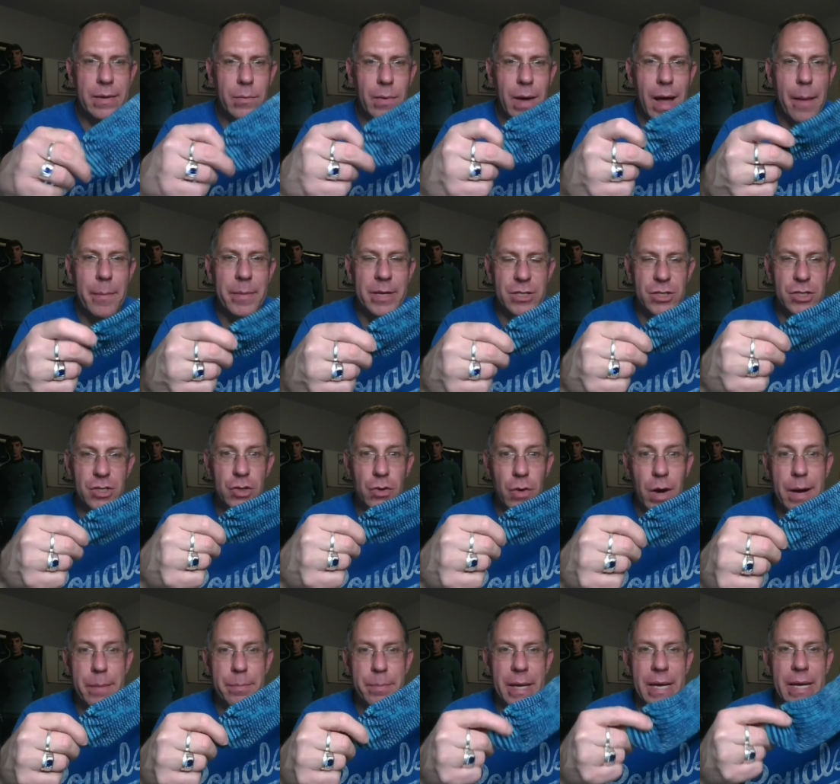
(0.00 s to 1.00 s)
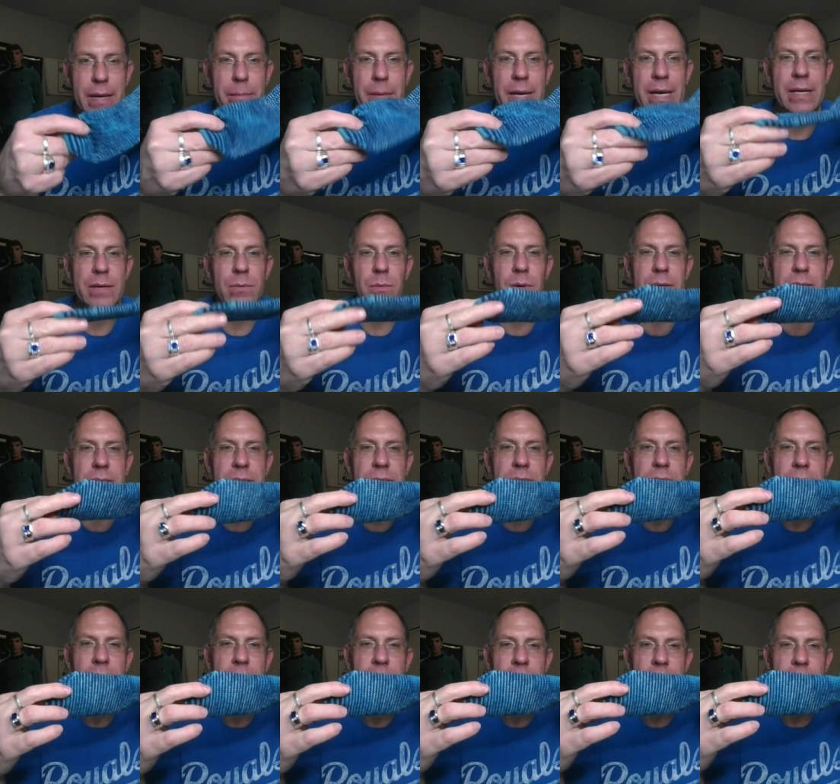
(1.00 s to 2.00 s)
Well, I mean striping, but
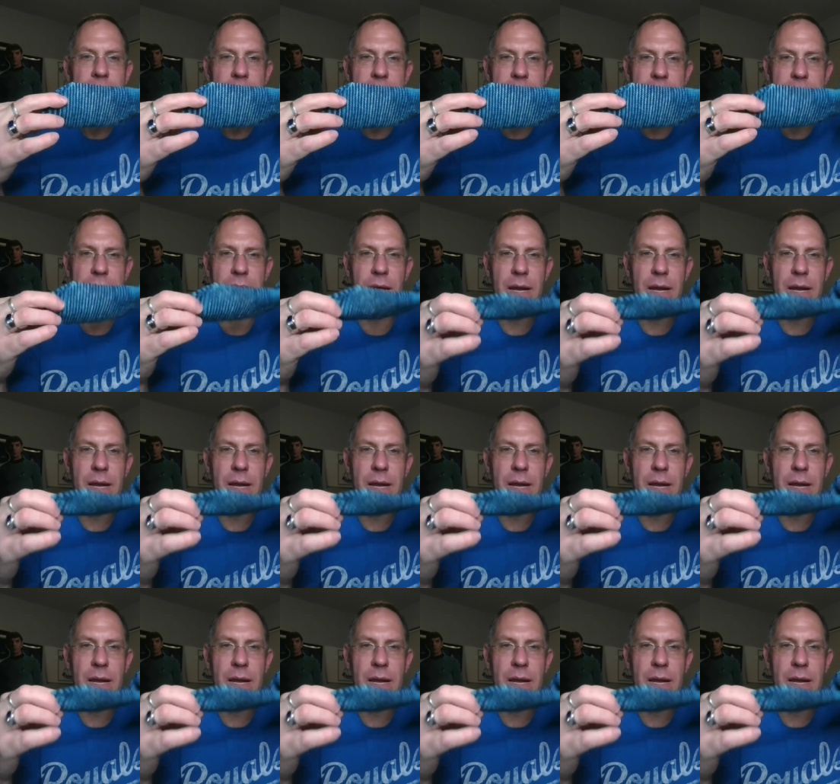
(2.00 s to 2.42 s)
it's